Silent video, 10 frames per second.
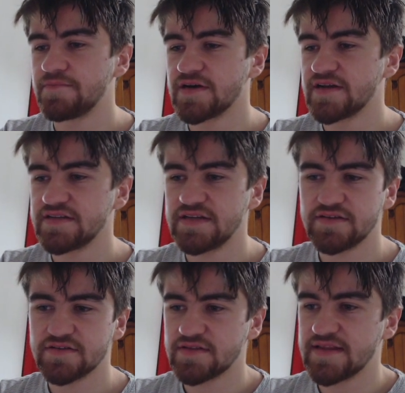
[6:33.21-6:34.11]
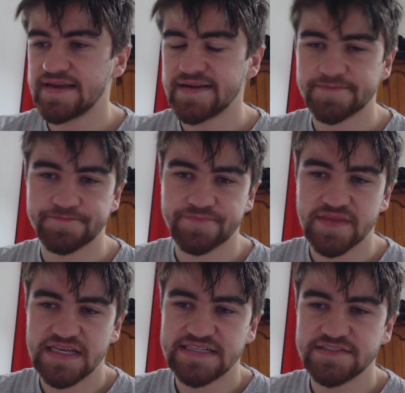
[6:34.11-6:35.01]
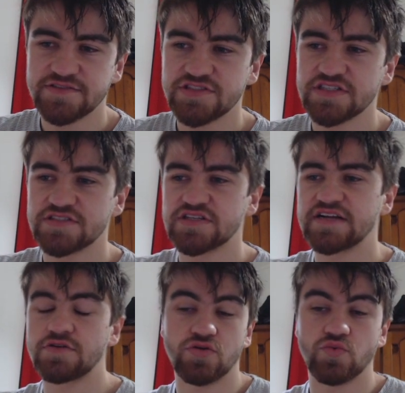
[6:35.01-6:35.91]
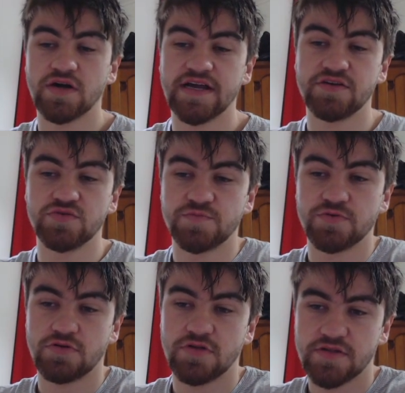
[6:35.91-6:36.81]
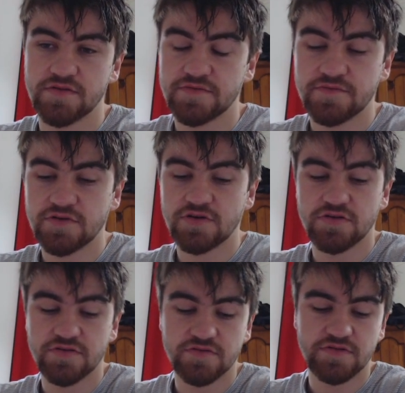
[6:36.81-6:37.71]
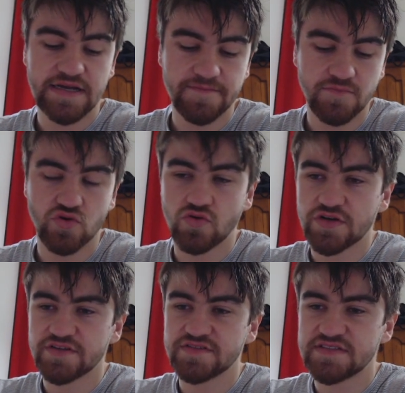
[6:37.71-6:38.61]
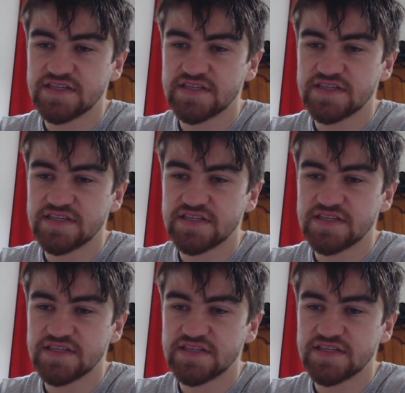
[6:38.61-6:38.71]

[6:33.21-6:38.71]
But like, he's just, I don't know why he was put on Hawkins.